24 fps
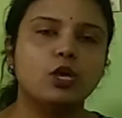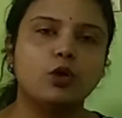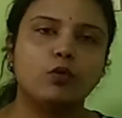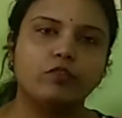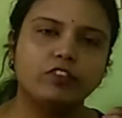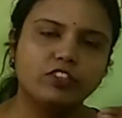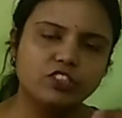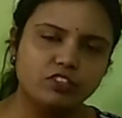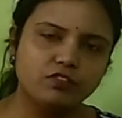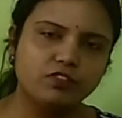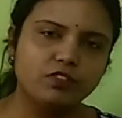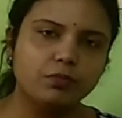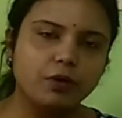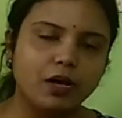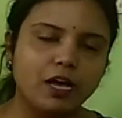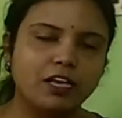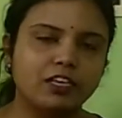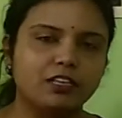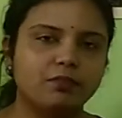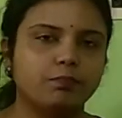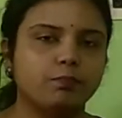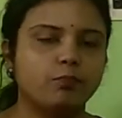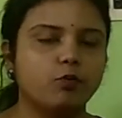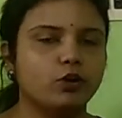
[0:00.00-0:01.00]
Whichever
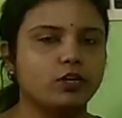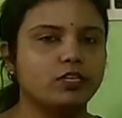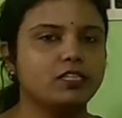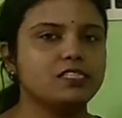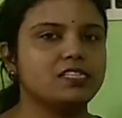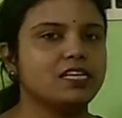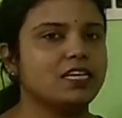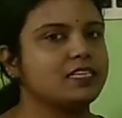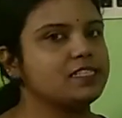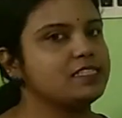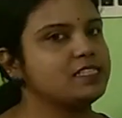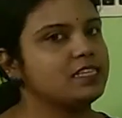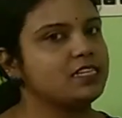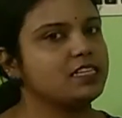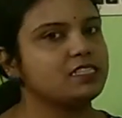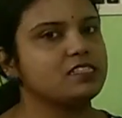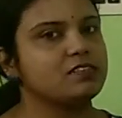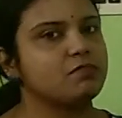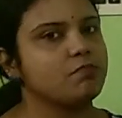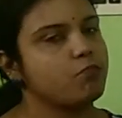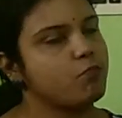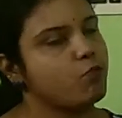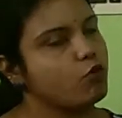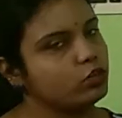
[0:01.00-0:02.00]
points I said
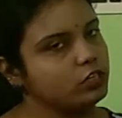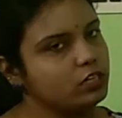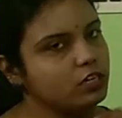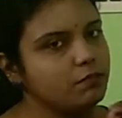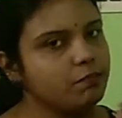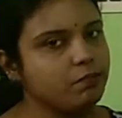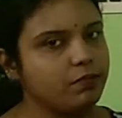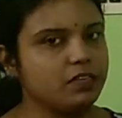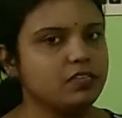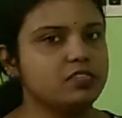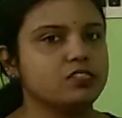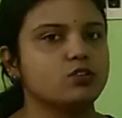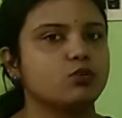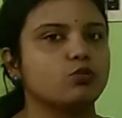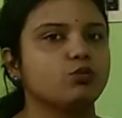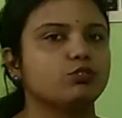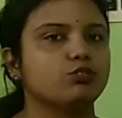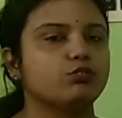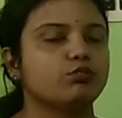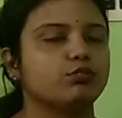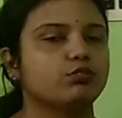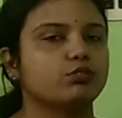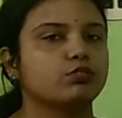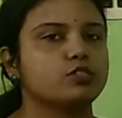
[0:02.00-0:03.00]
is important, please go
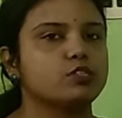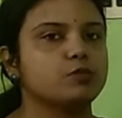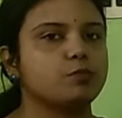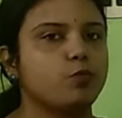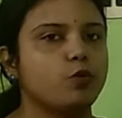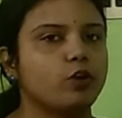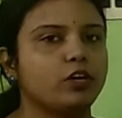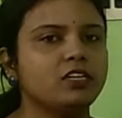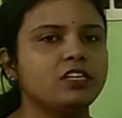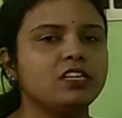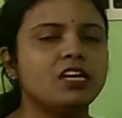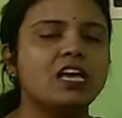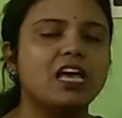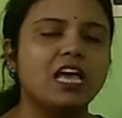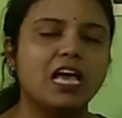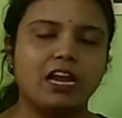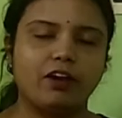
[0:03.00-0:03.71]
through those points.